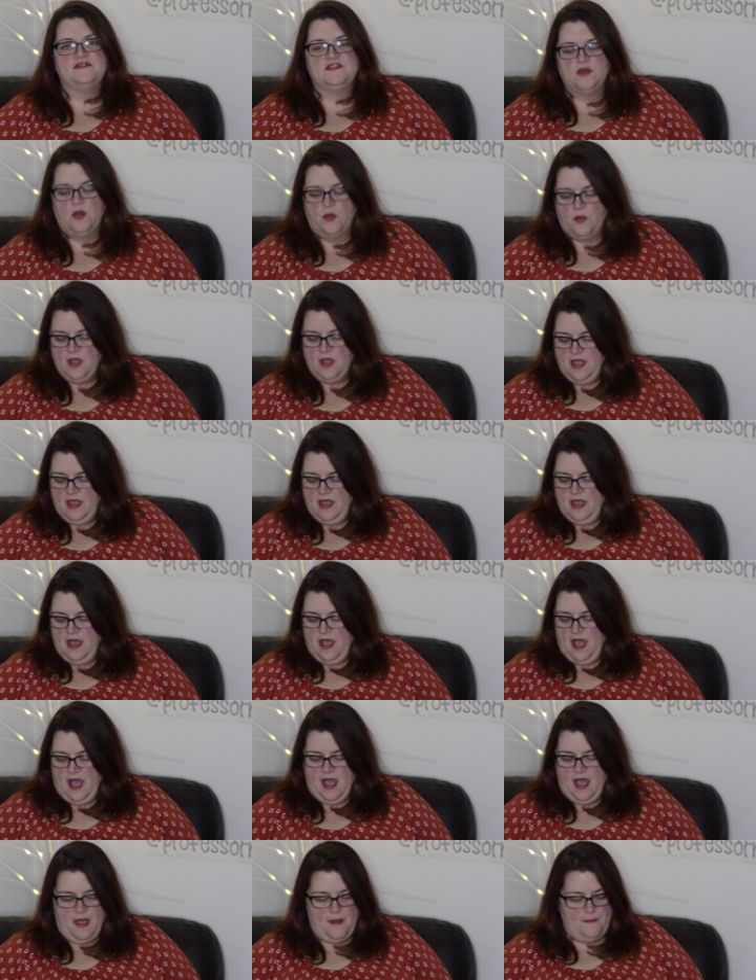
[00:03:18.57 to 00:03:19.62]
So
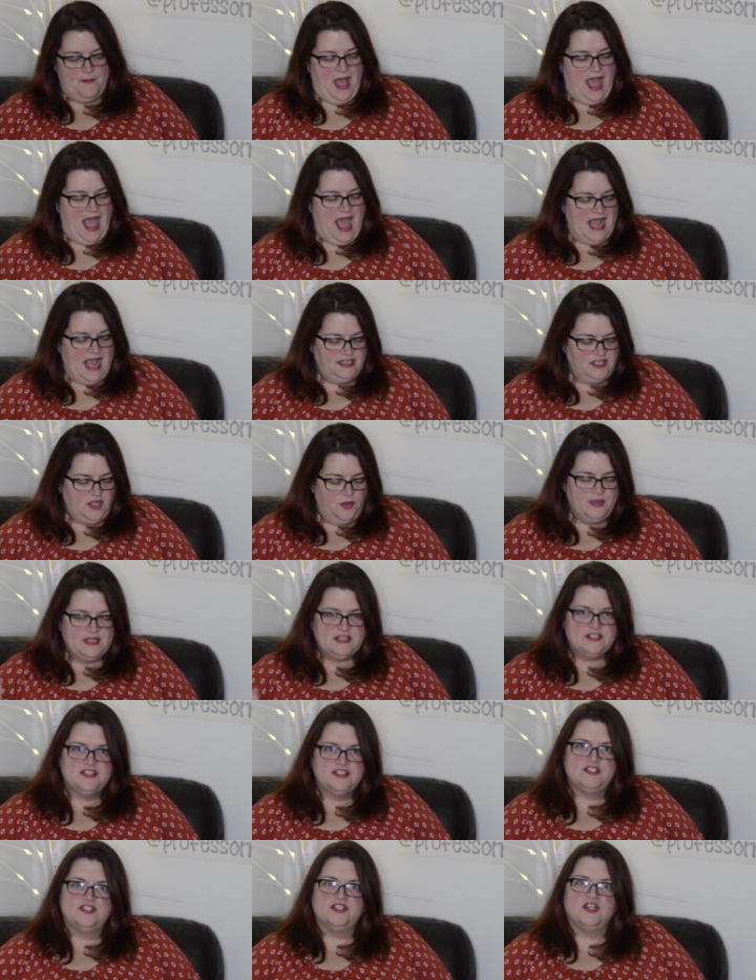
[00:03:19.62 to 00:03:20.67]
ongoing
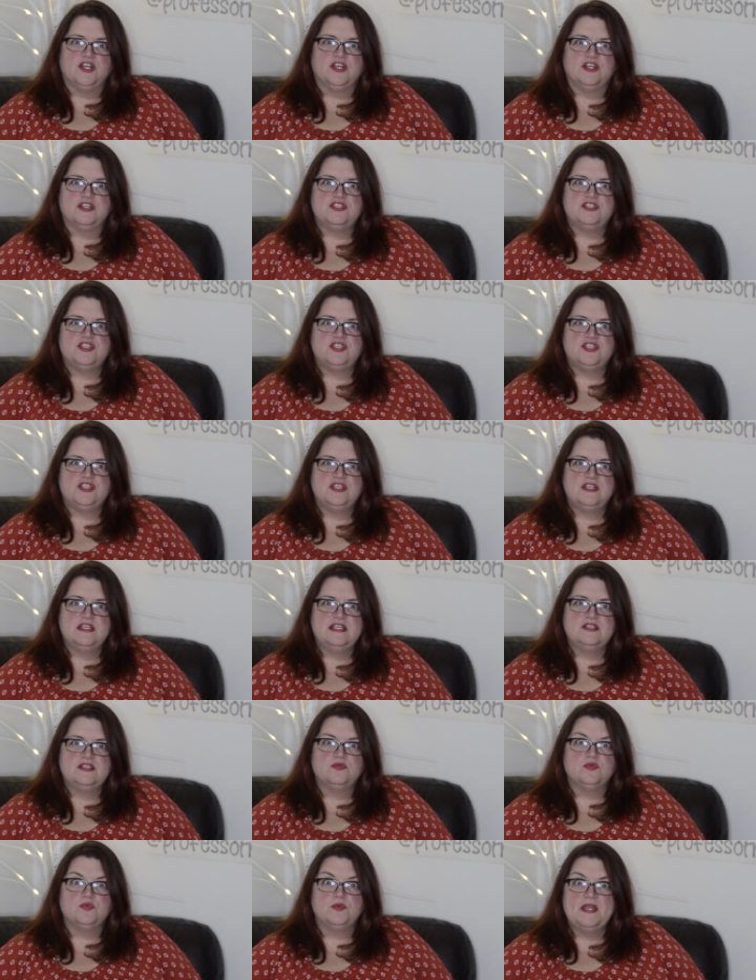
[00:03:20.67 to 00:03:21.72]
search
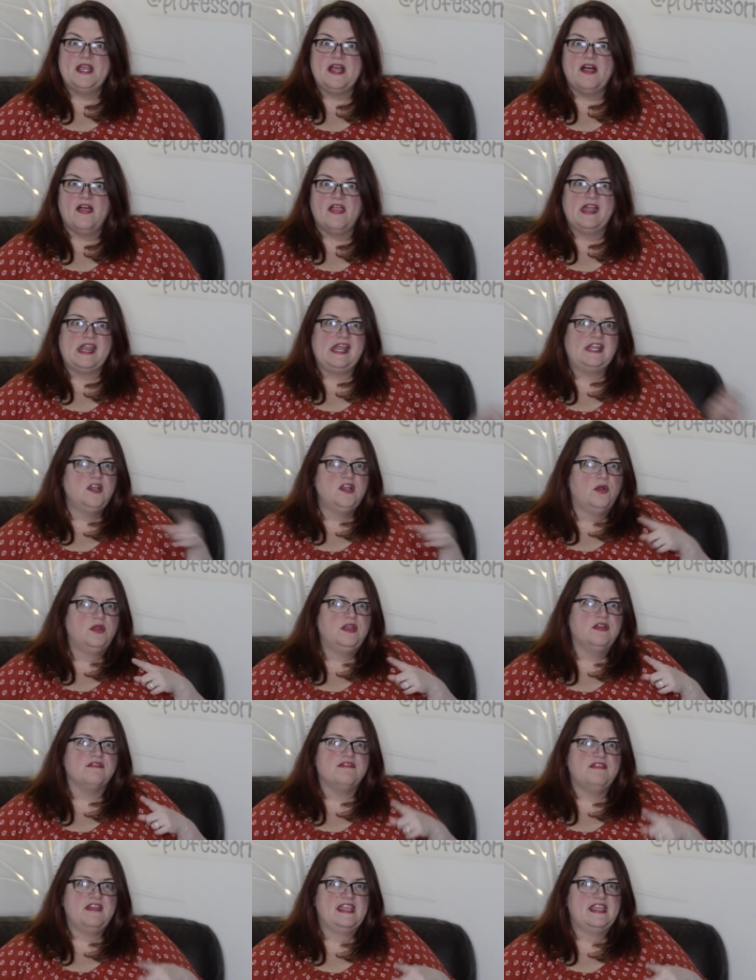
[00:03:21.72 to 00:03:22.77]
is real, and I know
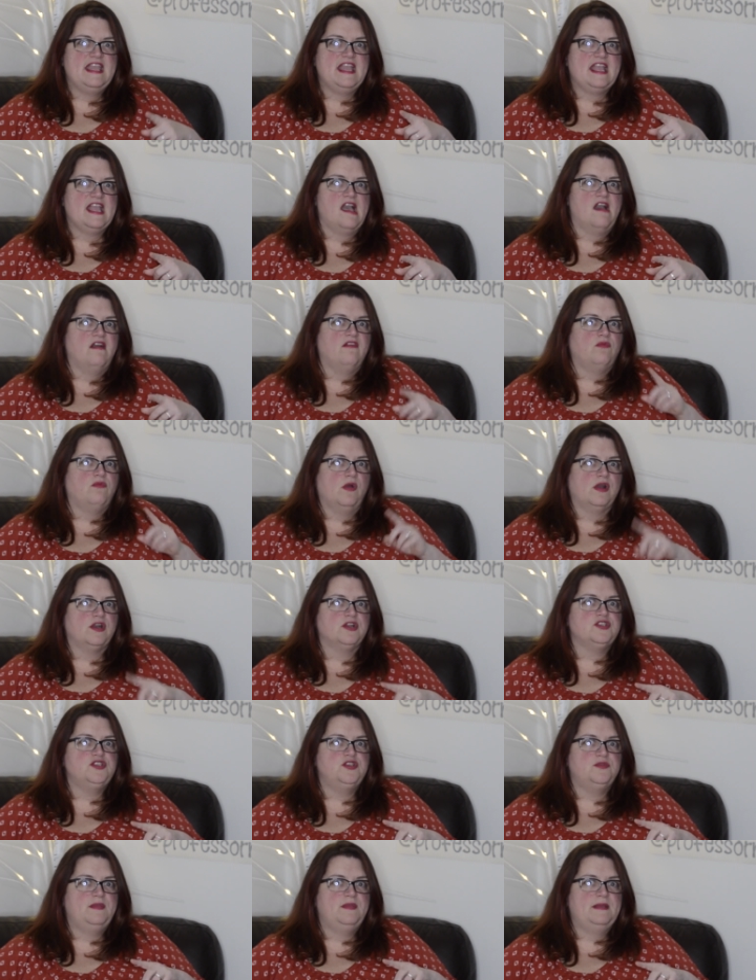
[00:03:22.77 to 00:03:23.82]
you're thinking of one or
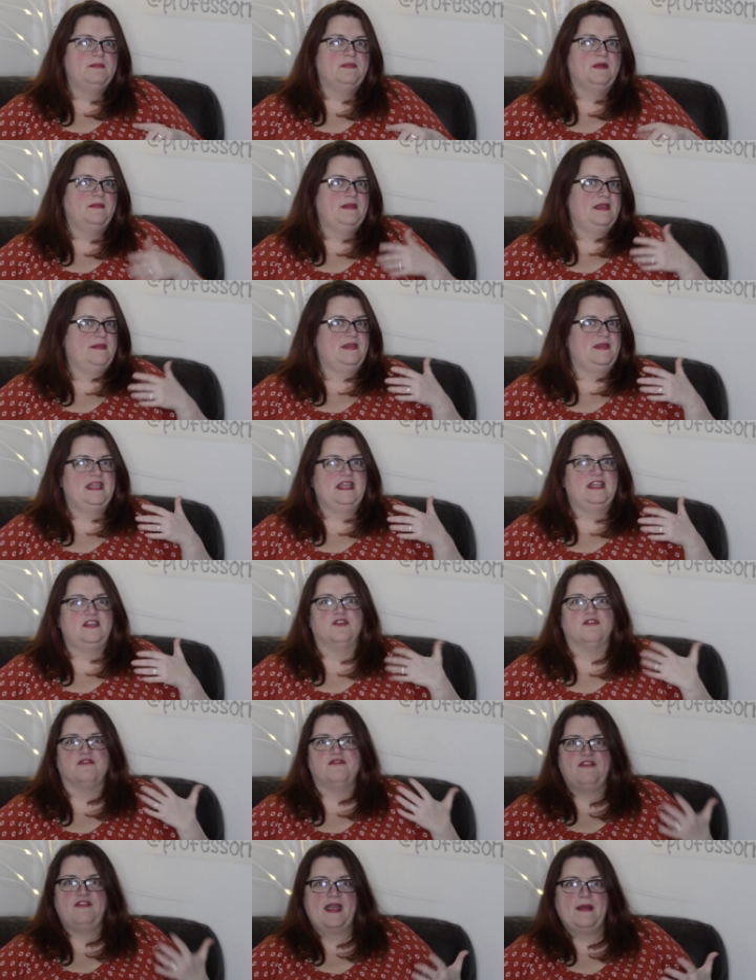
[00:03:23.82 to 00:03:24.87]
two people maybe in your
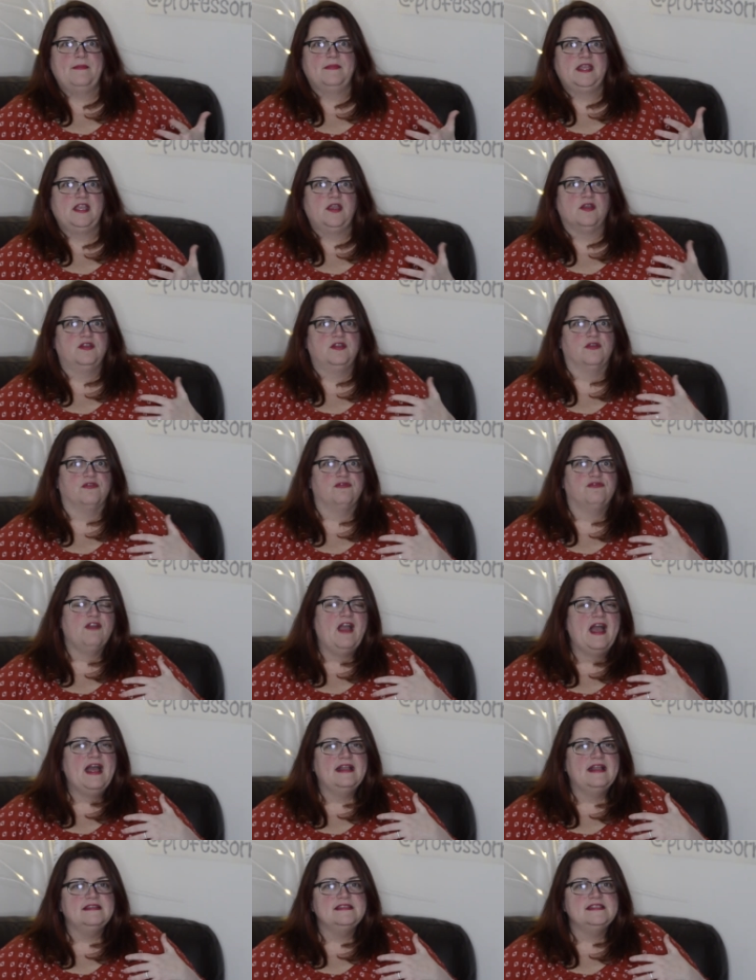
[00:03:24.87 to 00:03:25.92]
family or your
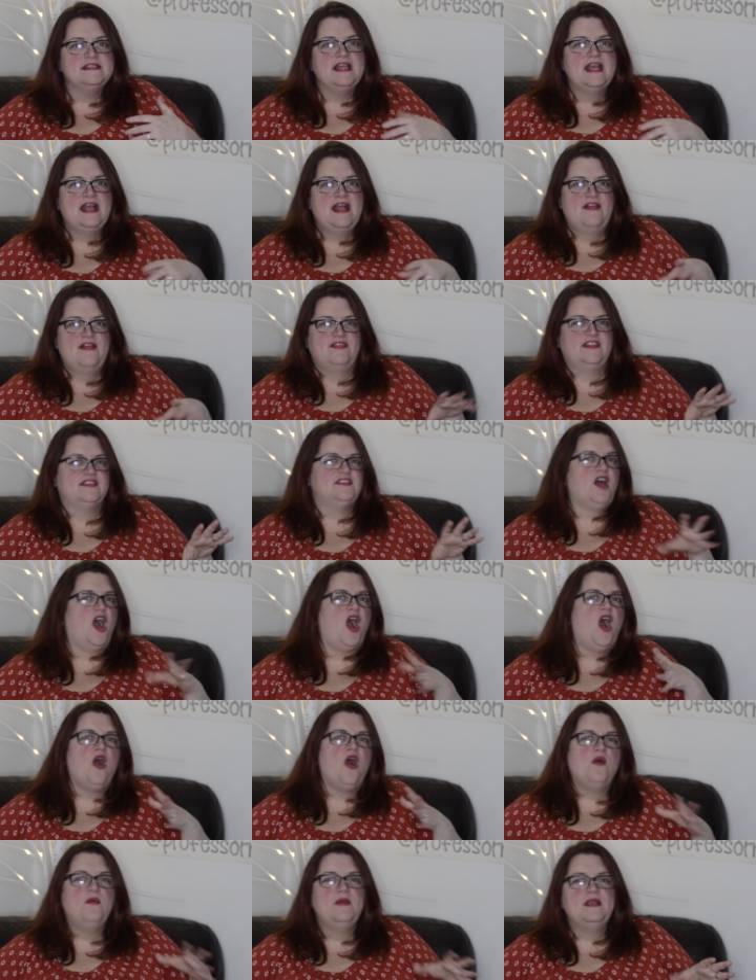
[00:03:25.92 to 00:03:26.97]
friends that's
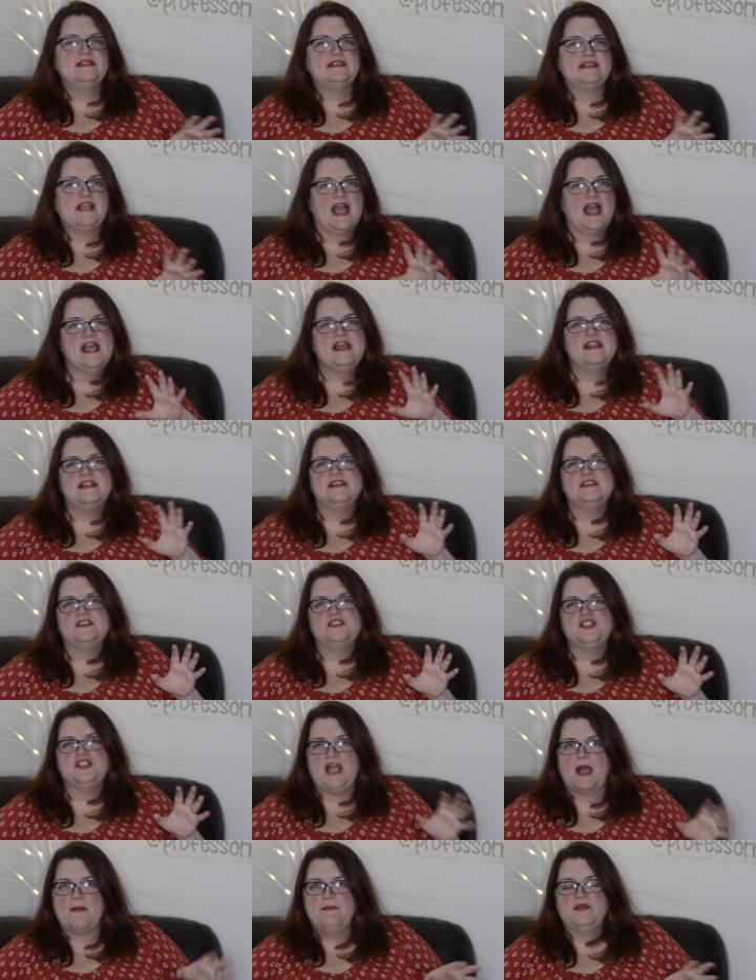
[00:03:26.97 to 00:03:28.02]
always kind of
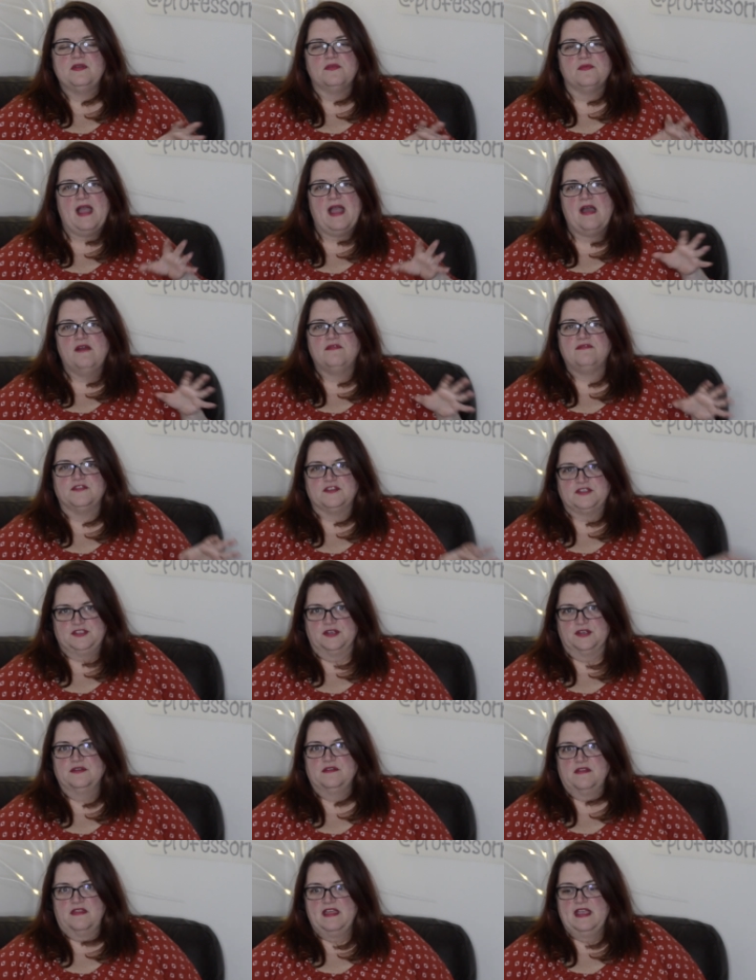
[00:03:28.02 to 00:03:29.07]
shopping around for
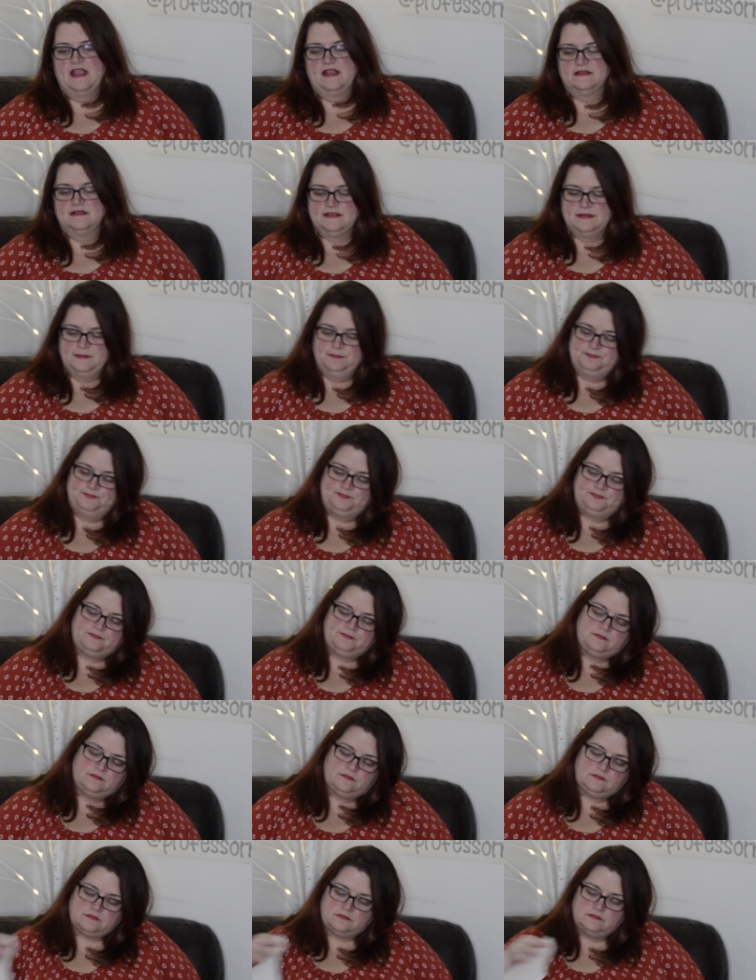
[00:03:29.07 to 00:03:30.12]
certain things.
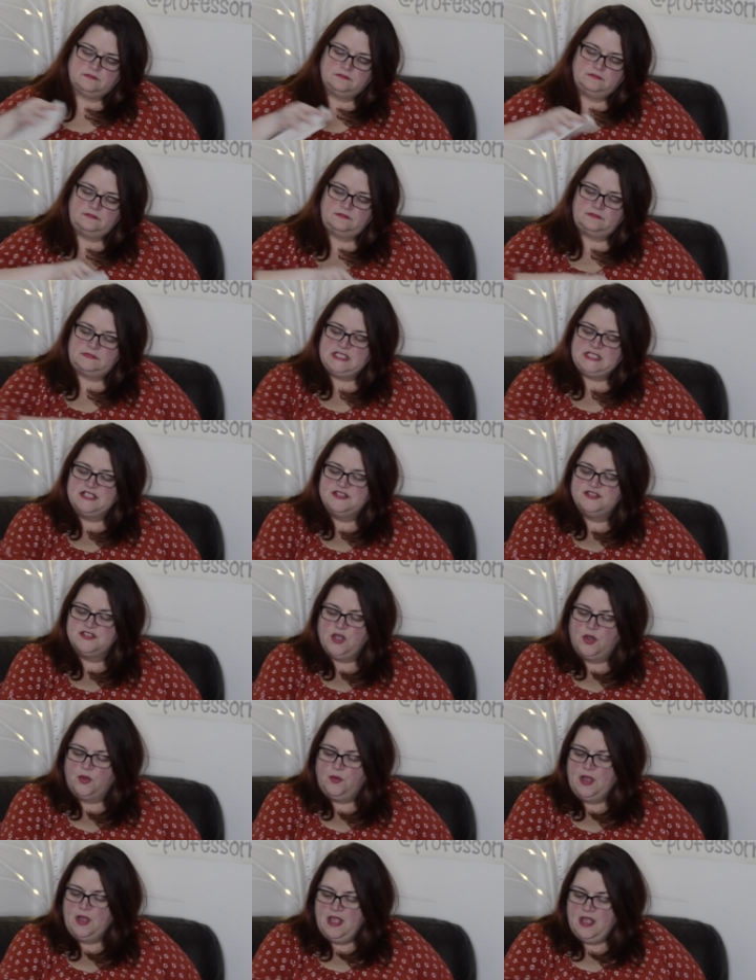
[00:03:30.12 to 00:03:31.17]

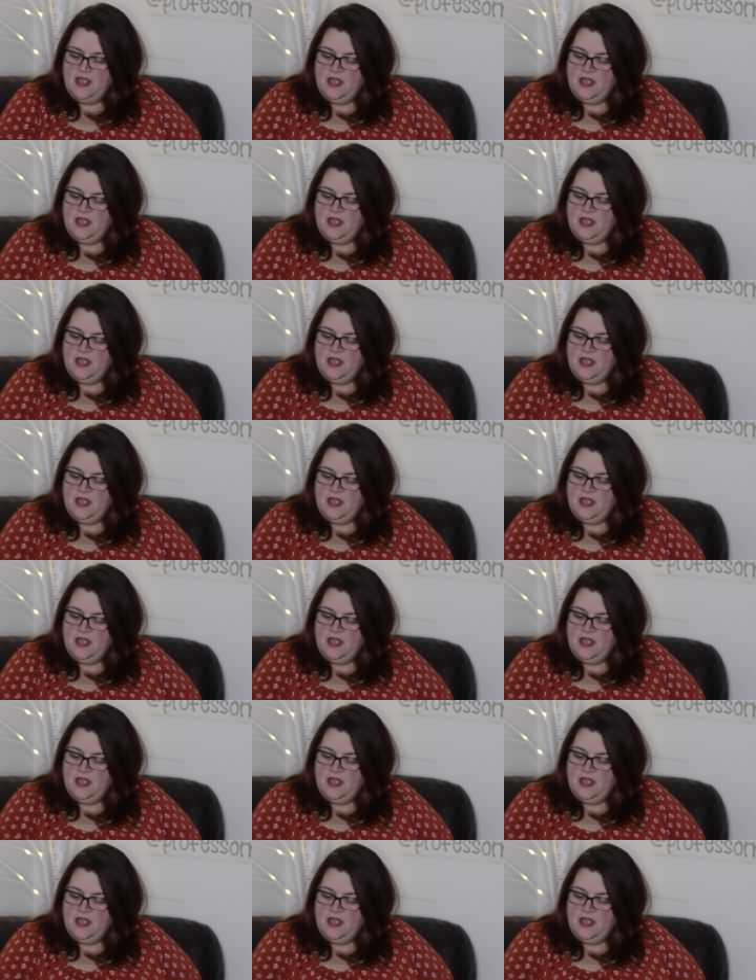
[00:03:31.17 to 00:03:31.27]
So